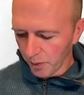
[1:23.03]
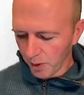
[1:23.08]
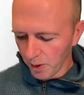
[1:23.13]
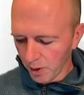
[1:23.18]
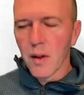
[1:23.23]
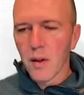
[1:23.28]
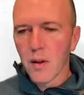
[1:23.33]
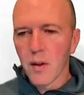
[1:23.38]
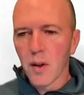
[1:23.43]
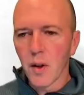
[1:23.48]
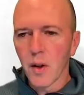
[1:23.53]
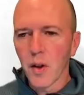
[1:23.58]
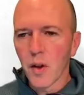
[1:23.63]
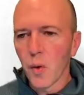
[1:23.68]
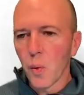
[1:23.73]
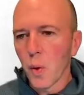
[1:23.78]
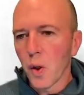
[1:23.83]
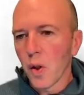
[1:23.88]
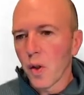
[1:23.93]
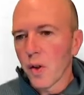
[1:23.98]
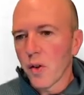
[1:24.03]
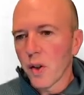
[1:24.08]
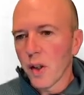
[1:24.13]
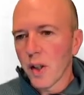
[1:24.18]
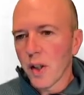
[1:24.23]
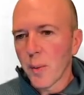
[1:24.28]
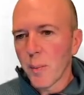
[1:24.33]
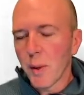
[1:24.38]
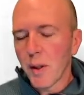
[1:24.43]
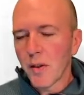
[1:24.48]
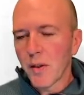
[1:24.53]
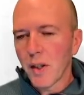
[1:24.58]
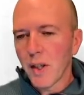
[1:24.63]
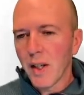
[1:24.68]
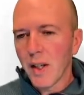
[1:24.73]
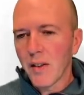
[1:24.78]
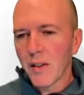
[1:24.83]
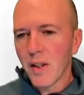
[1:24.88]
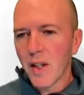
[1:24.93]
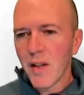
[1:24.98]
So this is what it looks like in my
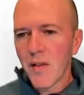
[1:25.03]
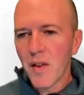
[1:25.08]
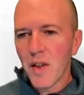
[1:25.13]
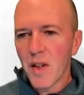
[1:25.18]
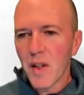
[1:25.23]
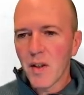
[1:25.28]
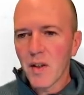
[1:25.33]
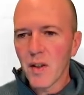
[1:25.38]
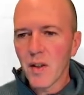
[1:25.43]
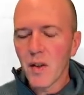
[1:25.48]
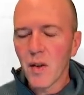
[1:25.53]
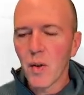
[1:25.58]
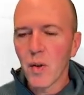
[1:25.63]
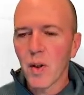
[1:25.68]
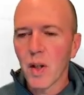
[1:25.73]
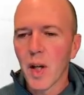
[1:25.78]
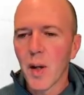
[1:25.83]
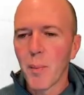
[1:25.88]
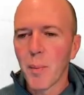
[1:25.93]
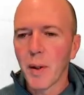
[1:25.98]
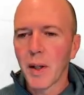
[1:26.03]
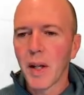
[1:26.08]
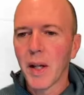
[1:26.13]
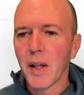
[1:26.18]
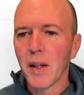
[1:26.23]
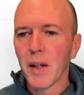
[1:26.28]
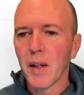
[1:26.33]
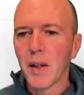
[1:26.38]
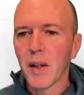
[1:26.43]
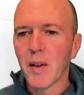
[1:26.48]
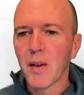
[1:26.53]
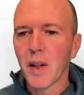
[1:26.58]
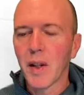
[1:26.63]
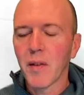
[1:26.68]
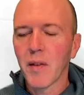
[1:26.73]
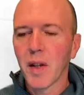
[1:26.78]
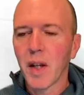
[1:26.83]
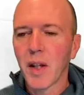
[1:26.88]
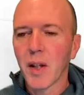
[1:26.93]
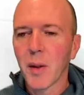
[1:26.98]
slides, and even this is too complicated because
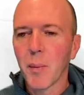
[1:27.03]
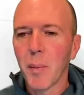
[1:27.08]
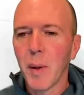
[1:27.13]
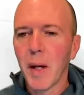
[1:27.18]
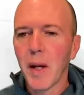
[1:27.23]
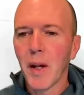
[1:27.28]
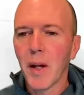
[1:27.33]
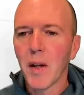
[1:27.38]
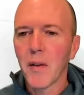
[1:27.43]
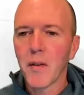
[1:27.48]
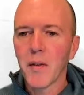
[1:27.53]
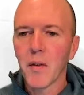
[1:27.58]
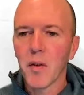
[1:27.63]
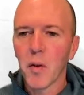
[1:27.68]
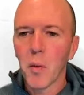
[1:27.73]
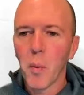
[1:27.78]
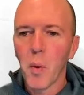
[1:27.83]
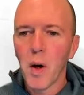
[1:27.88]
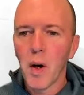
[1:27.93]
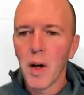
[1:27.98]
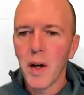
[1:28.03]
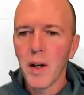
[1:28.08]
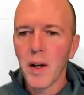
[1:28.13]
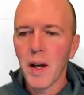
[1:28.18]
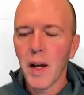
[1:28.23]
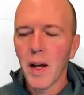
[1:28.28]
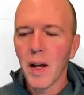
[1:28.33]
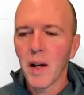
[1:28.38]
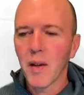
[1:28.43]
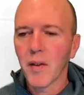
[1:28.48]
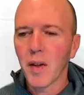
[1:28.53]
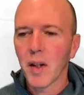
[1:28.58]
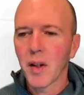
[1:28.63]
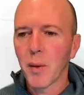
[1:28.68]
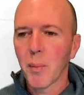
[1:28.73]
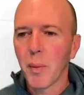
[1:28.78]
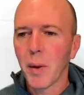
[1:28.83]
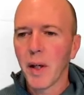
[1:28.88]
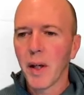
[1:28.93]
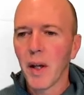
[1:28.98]
I've got the payoffs for one and I've got
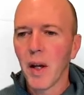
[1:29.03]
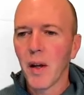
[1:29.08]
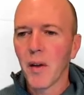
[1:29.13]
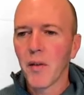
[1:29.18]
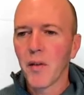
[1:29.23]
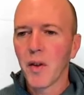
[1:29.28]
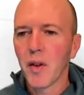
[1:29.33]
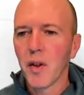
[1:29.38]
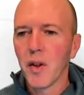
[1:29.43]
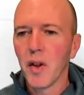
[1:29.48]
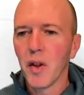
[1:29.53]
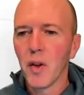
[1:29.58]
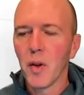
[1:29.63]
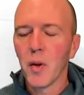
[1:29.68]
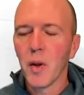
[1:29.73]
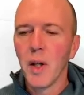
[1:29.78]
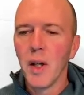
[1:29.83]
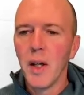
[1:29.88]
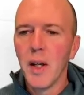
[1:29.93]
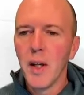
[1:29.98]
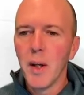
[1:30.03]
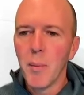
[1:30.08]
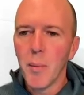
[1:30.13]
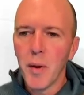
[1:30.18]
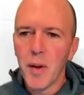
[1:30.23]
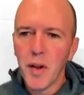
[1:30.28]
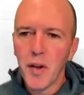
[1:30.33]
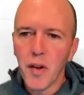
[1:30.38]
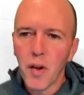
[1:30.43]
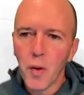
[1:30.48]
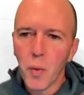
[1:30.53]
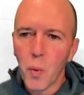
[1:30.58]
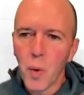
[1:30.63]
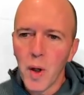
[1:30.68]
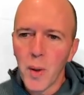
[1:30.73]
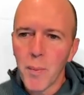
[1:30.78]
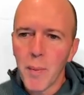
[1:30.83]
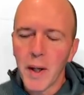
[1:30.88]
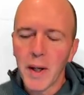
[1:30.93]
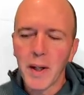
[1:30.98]
the payoffs for two. But this is
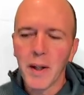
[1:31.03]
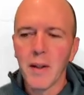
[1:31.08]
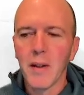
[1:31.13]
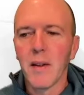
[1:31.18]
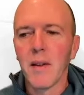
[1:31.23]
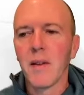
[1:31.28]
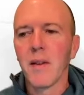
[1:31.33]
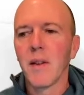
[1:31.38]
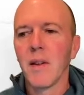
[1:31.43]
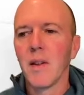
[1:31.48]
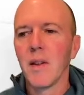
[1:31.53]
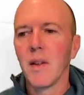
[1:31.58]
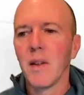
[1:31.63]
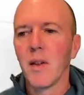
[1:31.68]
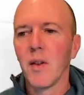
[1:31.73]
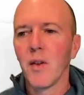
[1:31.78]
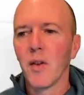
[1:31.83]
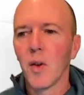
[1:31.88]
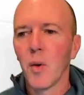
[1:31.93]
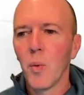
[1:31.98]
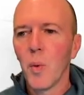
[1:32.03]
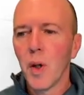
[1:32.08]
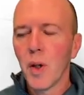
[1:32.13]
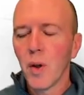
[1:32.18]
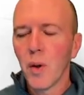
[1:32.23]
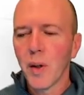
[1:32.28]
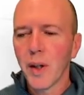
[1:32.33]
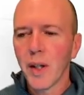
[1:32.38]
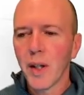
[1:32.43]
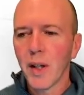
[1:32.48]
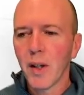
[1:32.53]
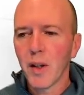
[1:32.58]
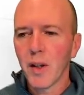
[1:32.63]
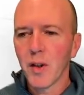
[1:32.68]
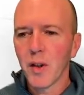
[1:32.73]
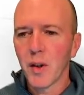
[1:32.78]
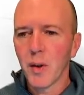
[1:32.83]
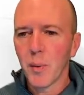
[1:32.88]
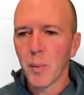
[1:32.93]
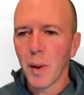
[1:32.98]
one making the decision, and so one only
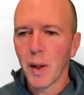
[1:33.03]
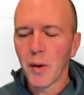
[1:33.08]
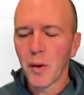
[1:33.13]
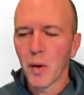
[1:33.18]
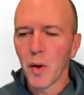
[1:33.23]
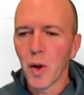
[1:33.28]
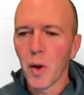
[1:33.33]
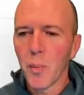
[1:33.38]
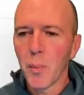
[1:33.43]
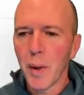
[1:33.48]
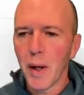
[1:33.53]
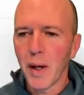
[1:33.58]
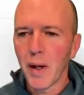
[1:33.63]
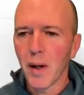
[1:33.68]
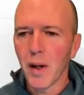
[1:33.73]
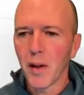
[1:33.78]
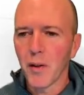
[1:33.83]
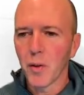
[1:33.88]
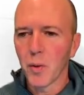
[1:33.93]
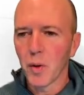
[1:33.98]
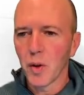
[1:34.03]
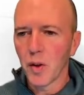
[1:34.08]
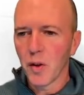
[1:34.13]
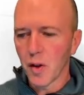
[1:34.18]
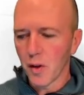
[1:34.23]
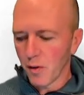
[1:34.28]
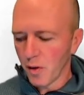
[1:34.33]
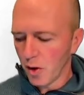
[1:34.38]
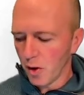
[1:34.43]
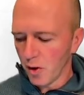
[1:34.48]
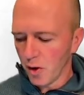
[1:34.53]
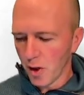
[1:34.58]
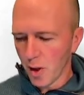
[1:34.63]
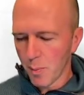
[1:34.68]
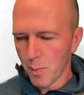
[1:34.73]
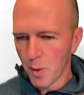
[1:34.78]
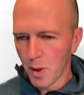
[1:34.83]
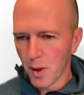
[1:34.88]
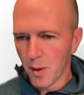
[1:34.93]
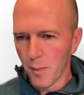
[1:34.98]
cares about their own payoffs, which is the first number.